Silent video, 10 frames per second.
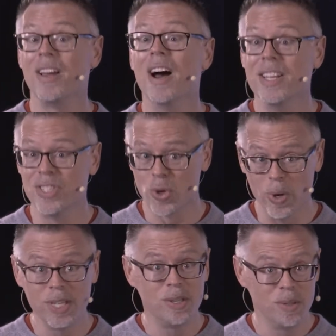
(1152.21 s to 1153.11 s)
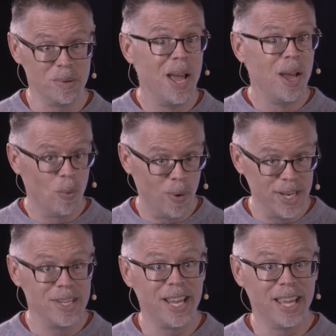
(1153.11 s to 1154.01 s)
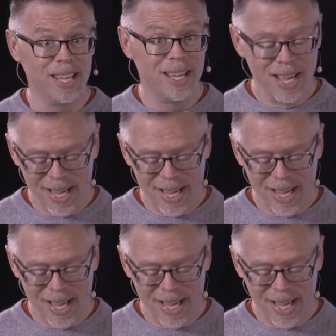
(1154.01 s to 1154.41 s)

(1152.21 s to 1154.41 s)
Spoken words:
God is going to one day